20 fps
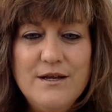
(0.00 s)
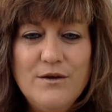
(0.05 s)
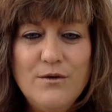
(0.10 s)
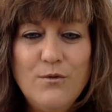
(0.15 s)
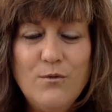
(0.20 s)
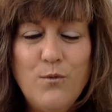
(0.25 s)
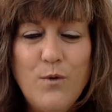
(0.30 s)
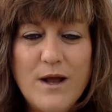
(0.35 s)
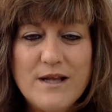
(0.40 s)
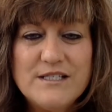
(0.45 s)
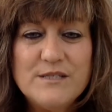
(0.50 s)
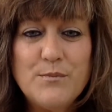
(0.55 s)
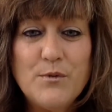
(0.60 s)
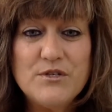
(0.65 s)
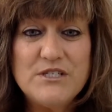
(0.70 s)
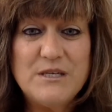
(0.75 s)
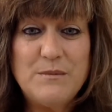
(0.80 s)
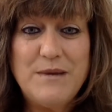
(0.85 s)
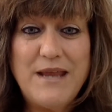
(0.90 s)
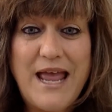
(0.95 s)
what's
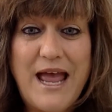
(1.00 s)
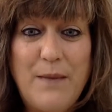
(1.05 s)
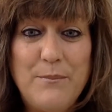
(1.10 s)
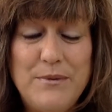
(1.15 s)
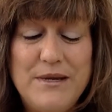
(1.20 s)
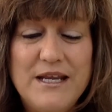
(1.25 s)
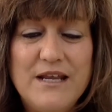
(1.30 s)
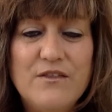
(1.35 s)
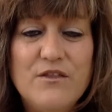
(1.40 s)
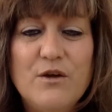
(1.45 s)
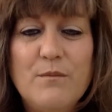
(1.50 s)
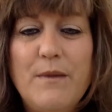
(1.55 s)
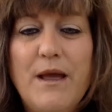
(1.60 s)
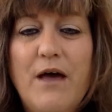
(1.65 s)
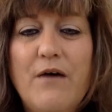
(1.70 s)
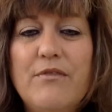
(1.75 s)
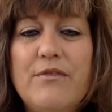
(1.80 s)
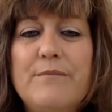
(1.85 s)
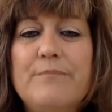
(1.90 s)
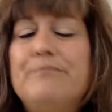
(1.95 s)
supposed to be happening in their
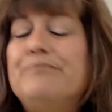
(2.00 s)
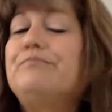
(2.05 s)
mouth.